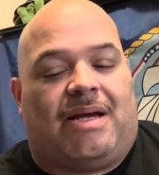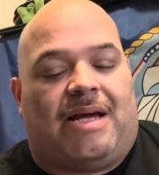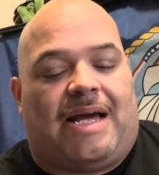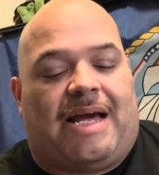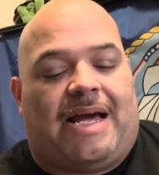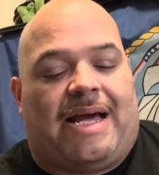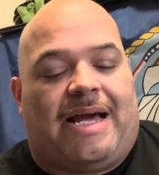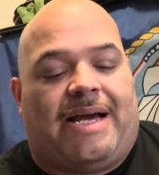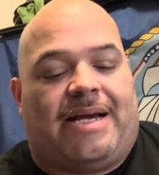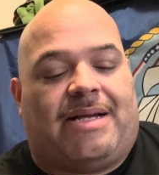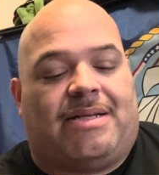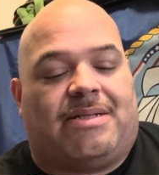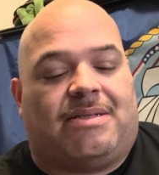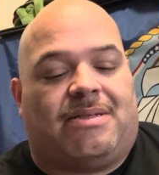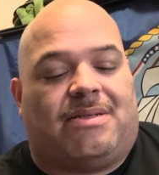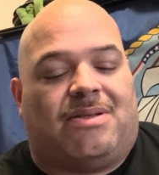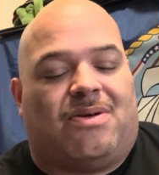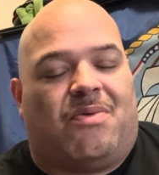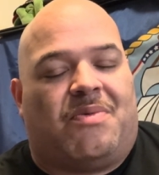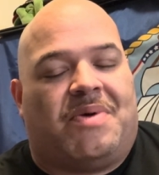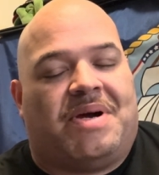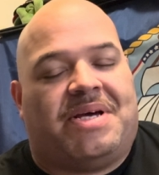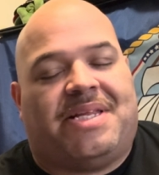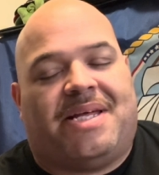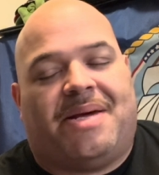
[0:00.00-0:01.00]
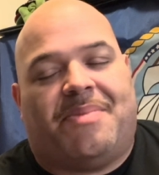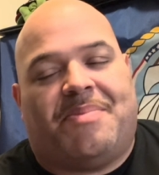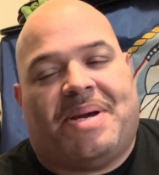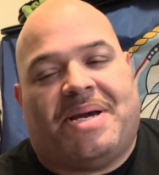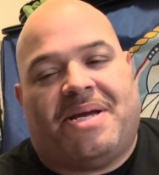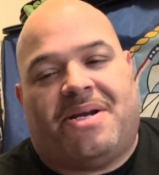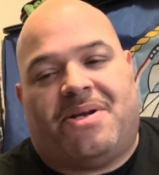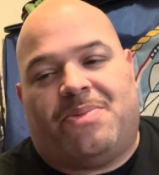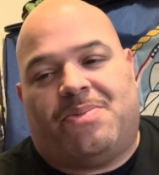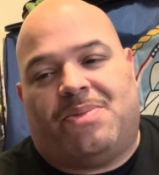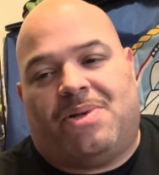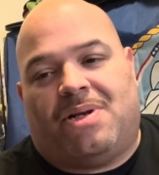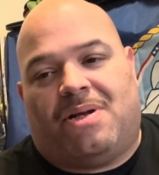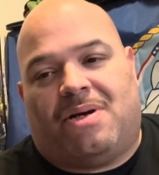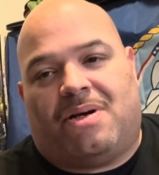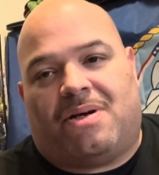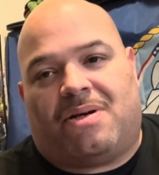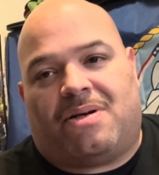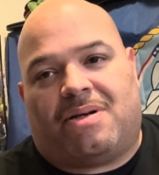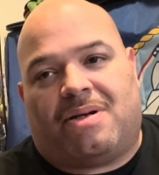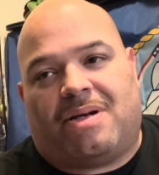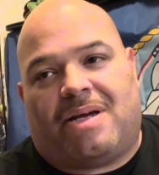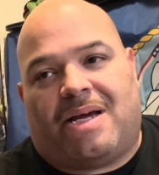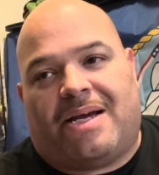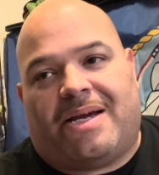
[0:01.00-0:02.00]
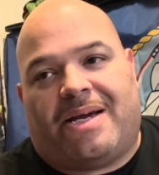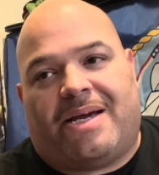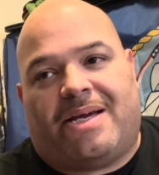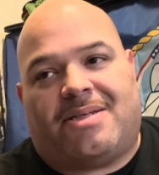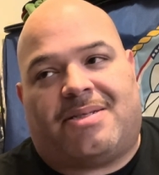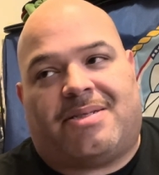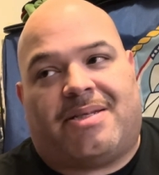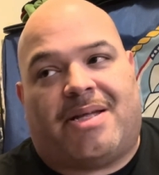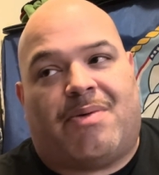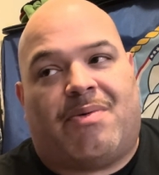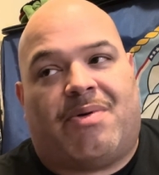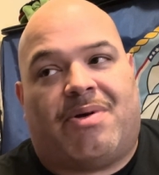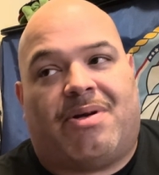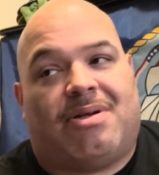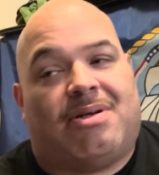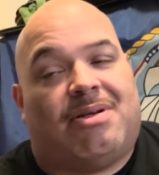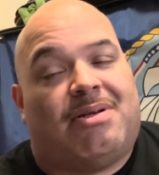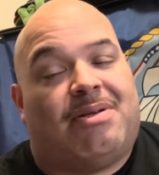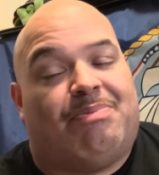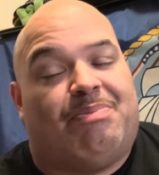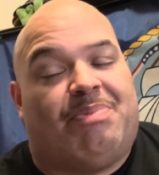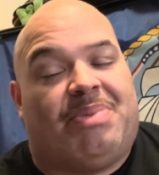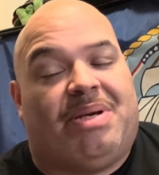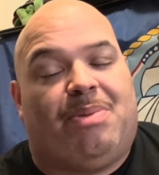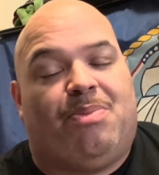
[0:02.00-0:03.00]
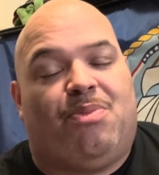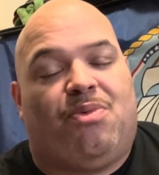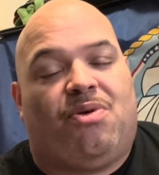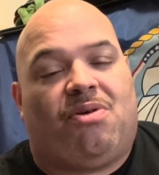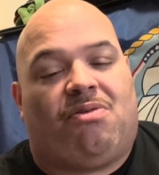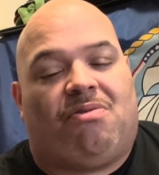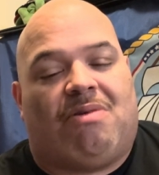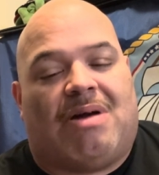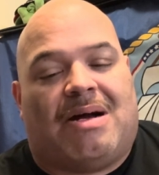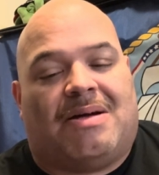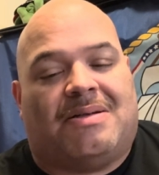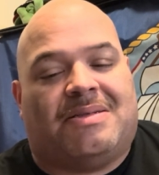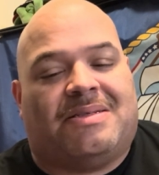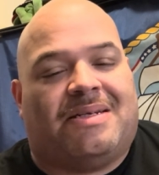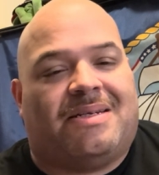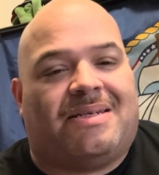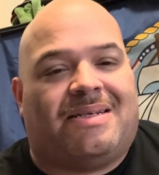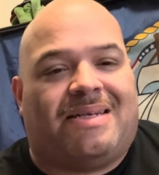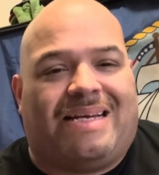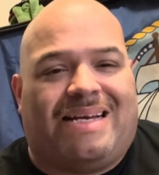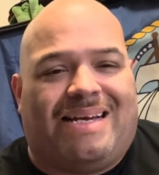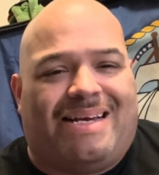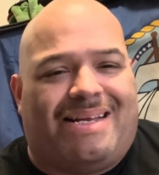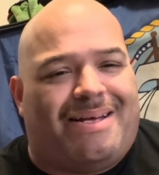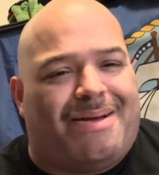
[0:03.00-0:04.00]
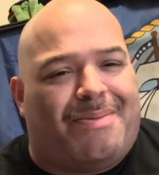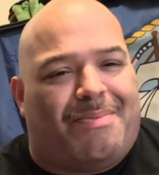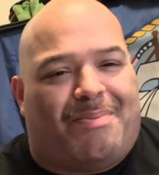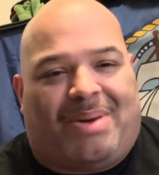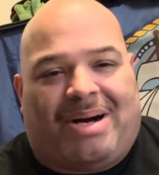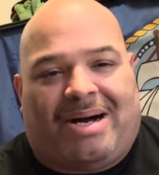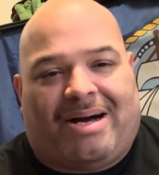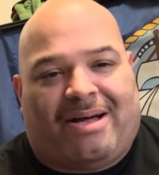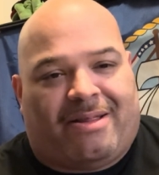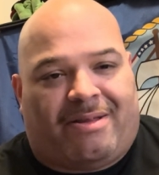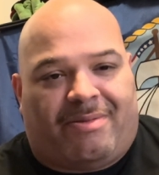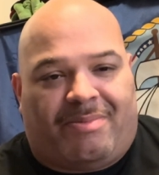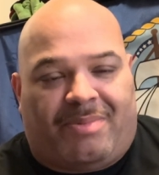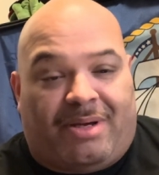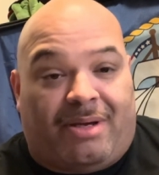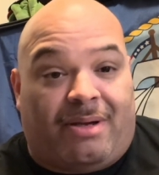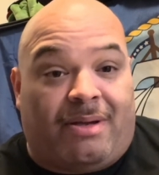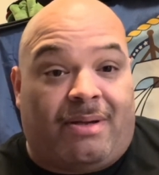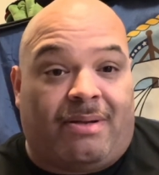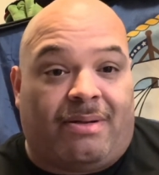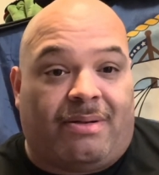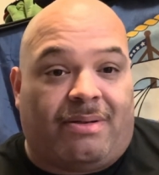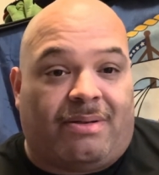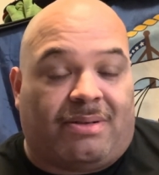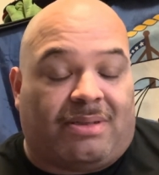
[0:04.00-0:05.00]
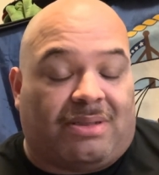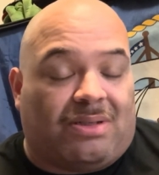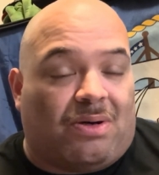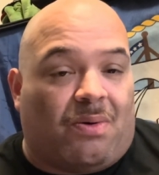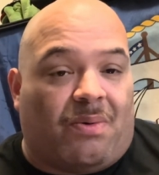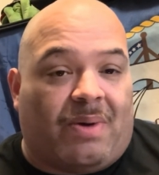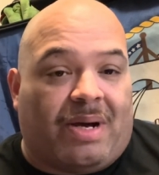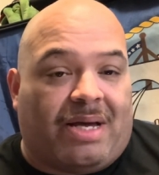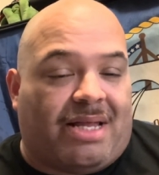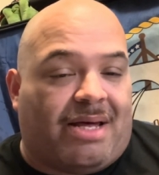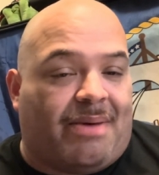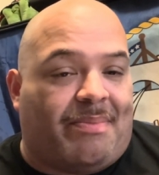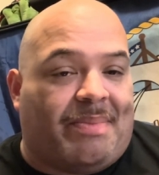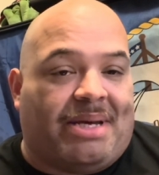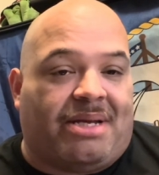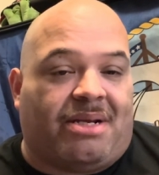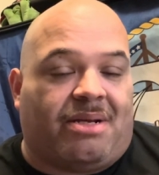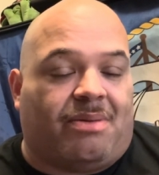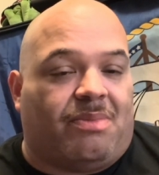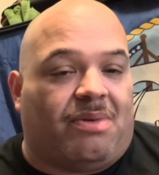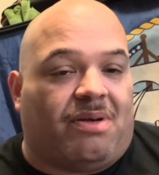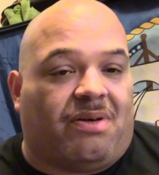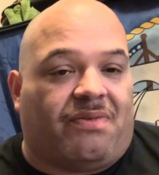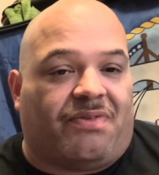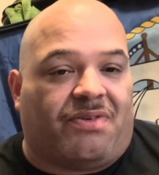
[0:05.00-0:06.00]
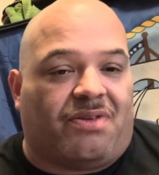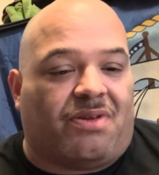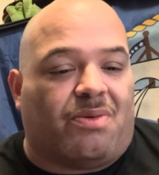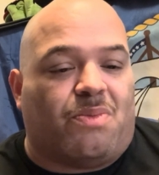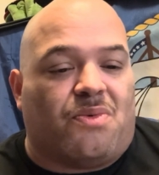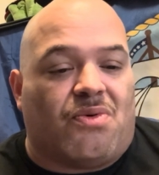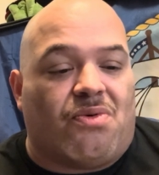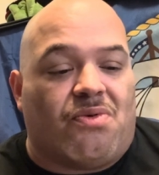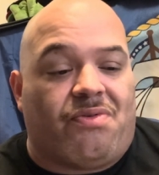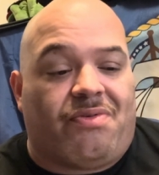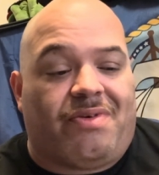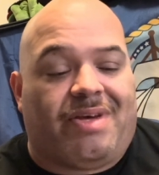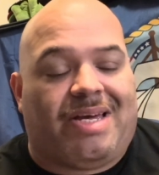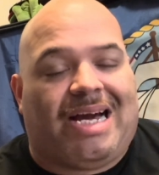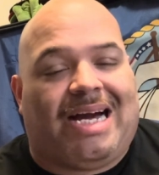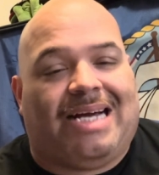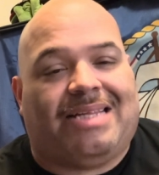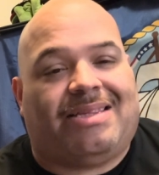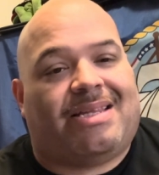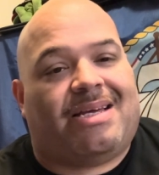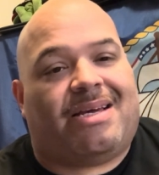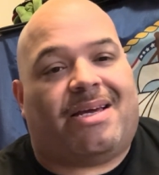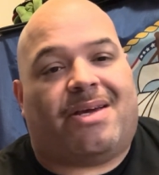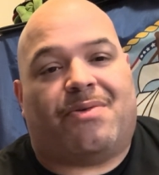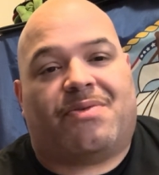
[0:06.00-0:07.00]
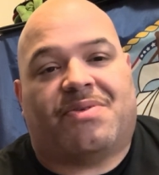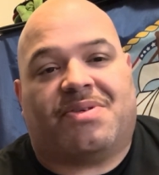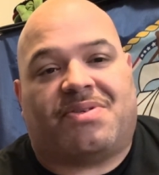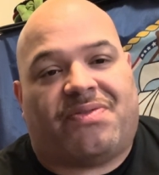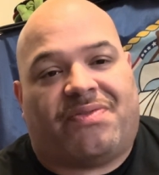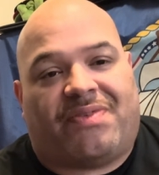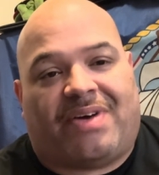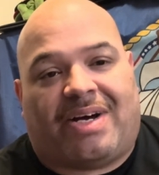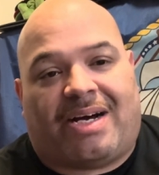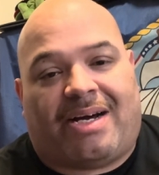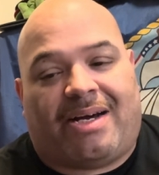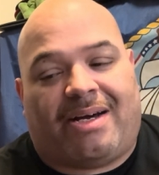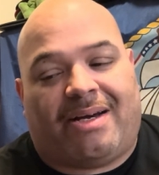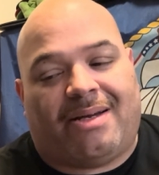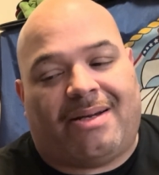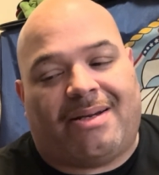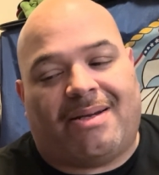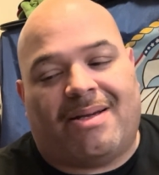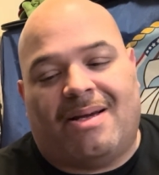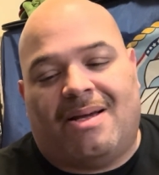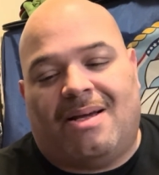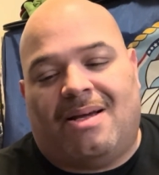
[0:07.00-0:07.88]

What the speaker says: And the way they made him look, I guess they want to be more grounded. It didn't bother me the way they made him look for the movie. I think it was fine.